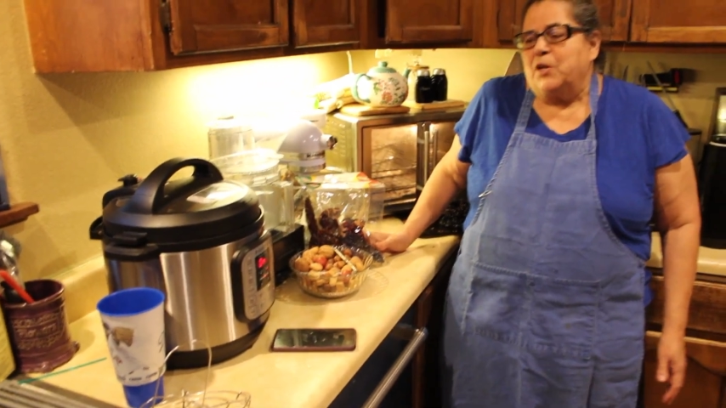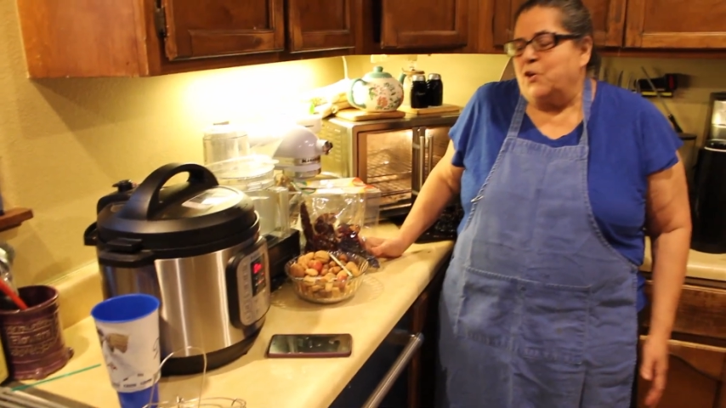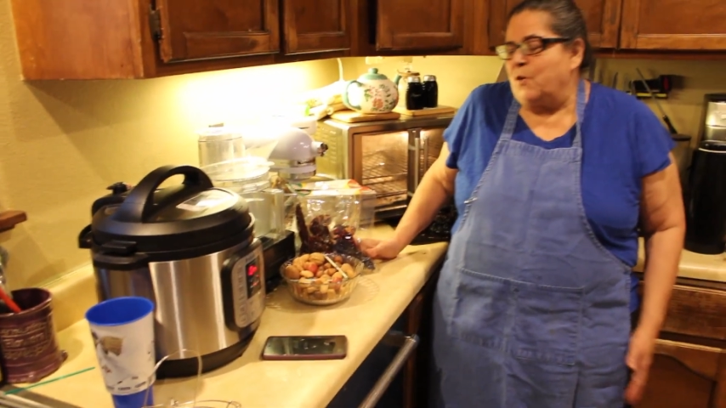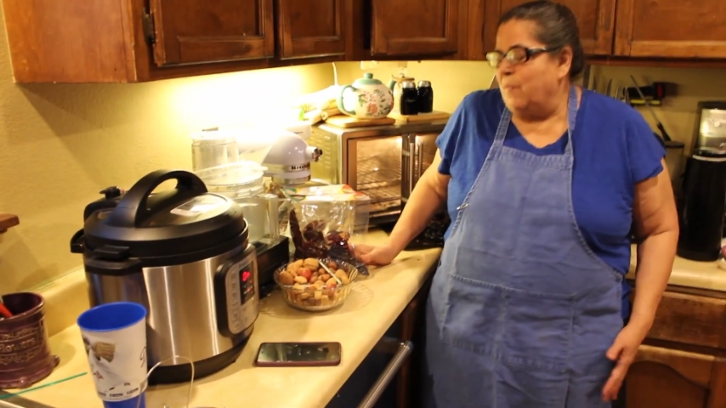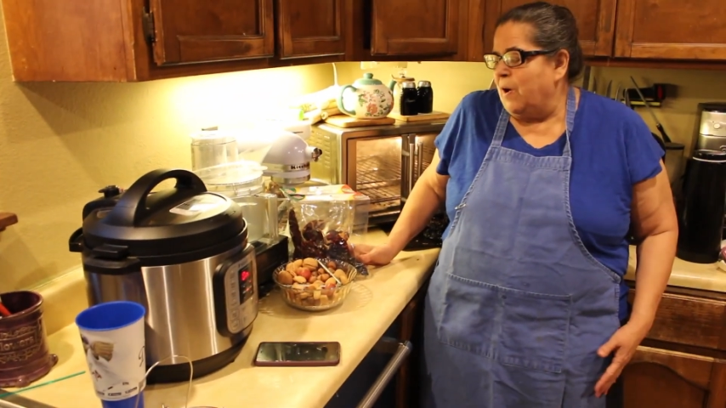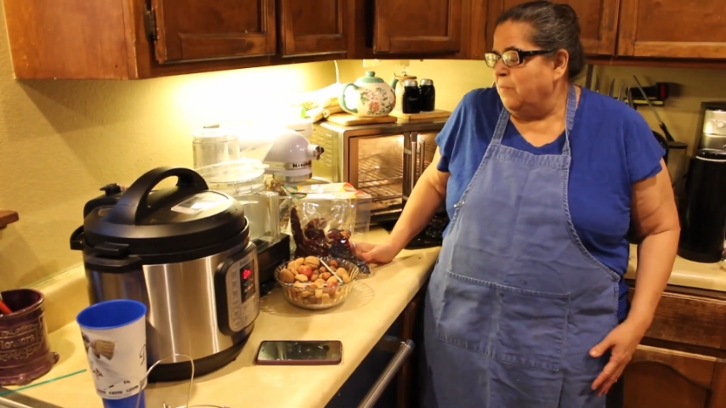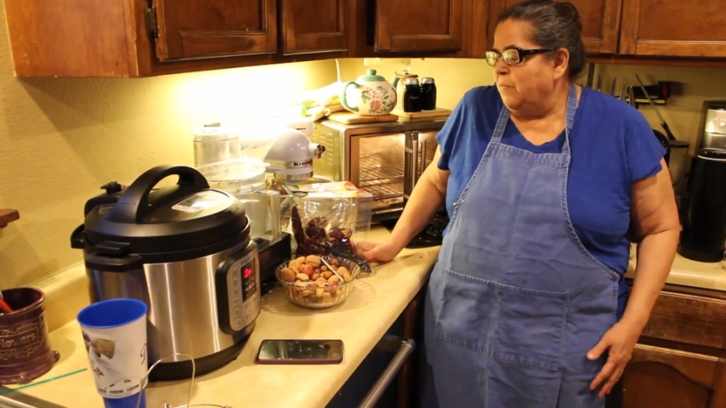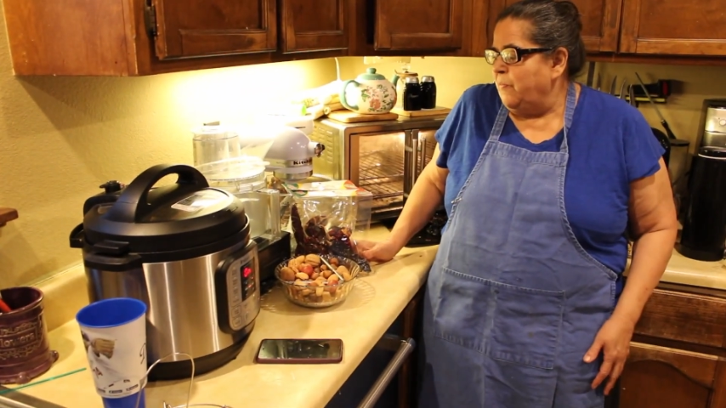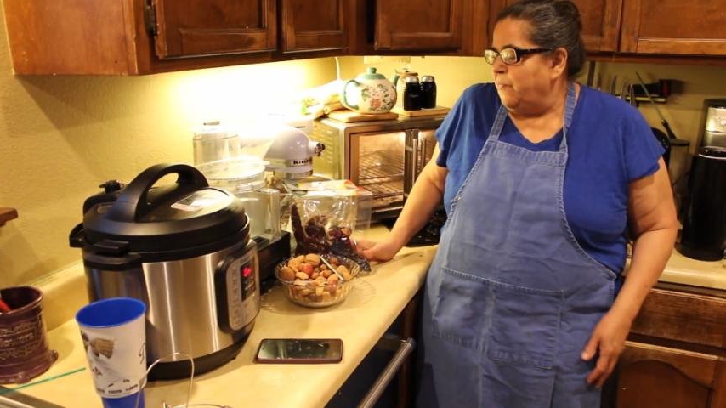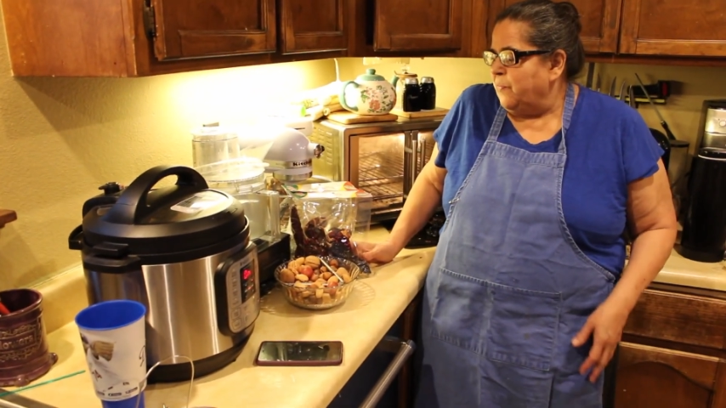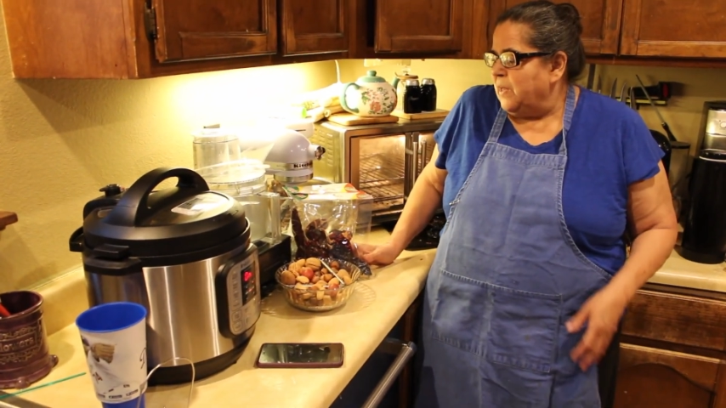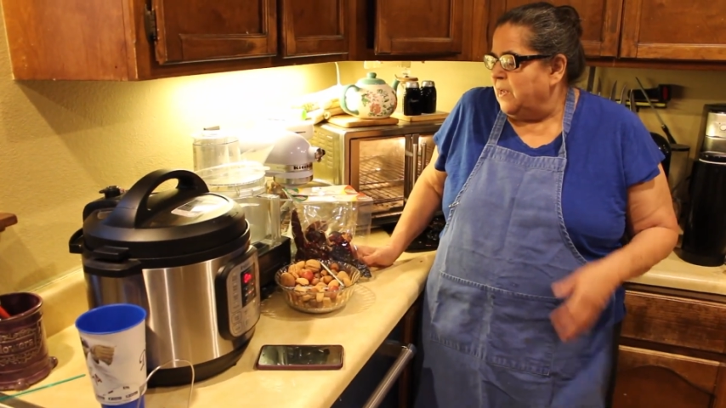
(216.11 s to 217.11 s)
your mom
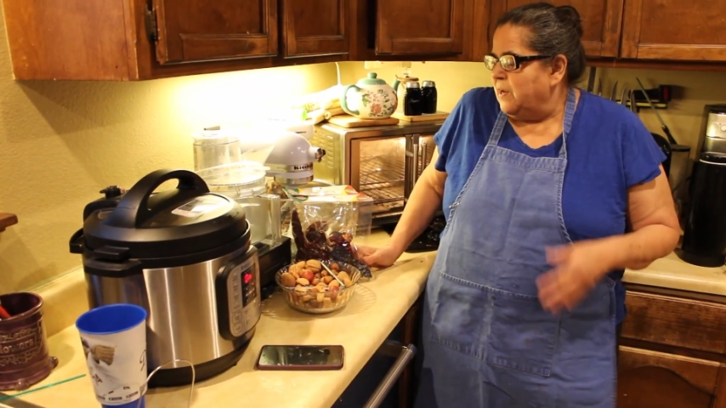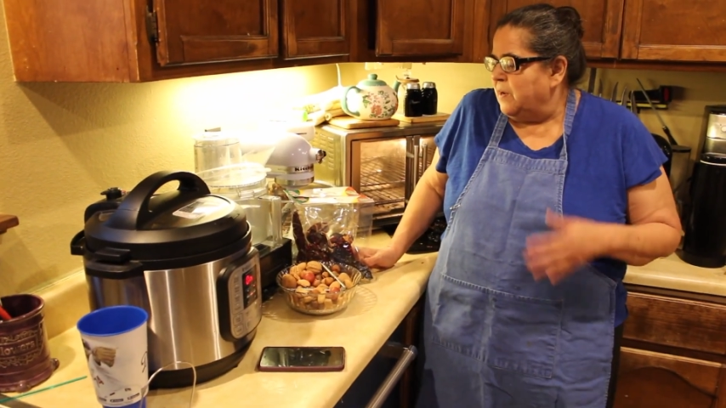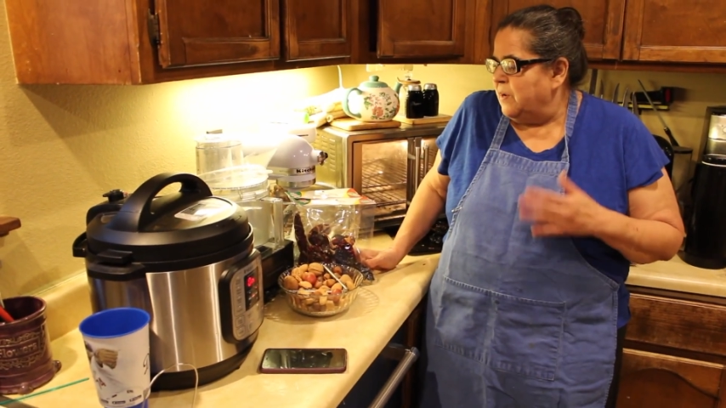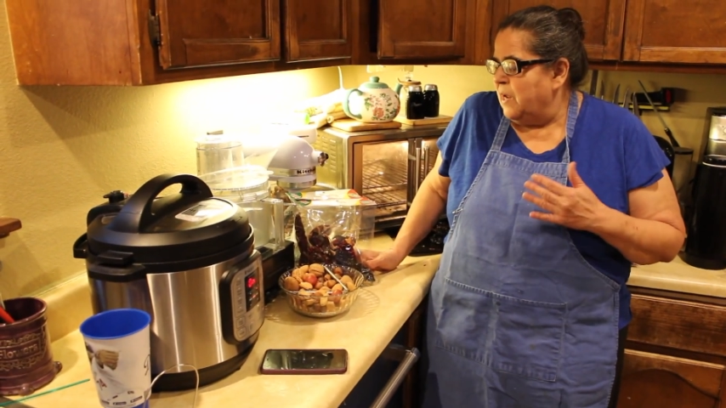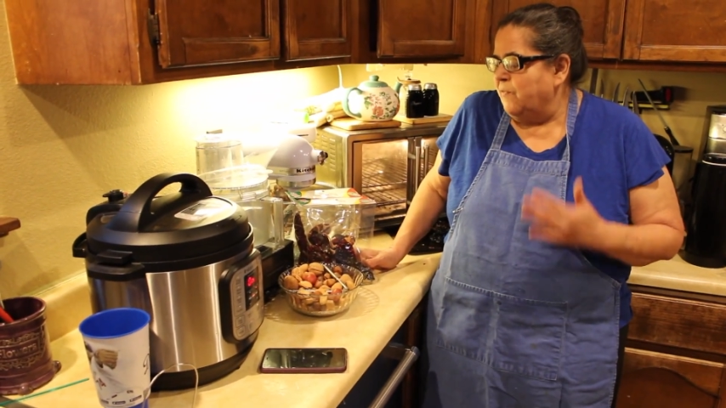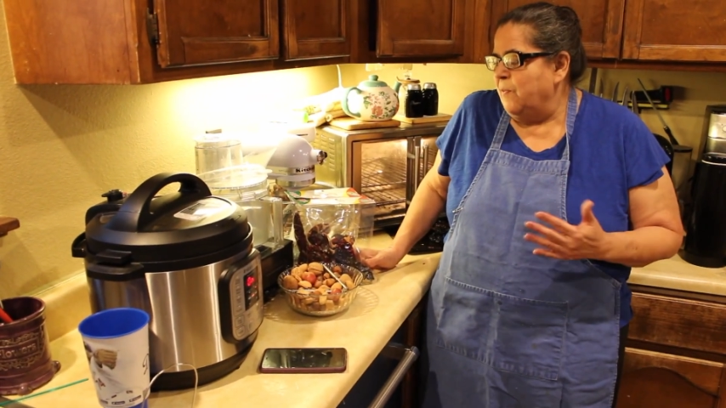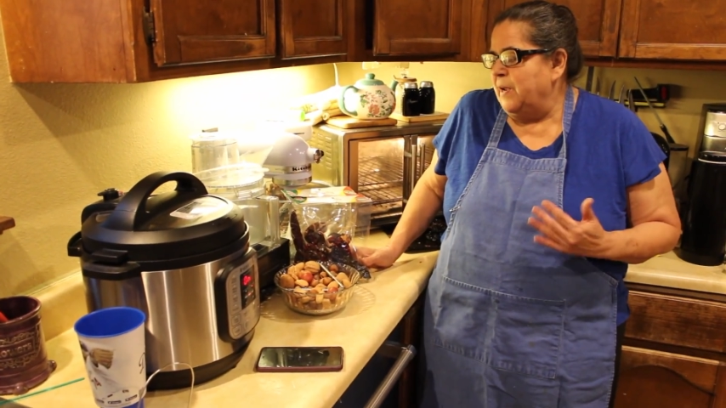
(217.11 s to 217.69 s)
never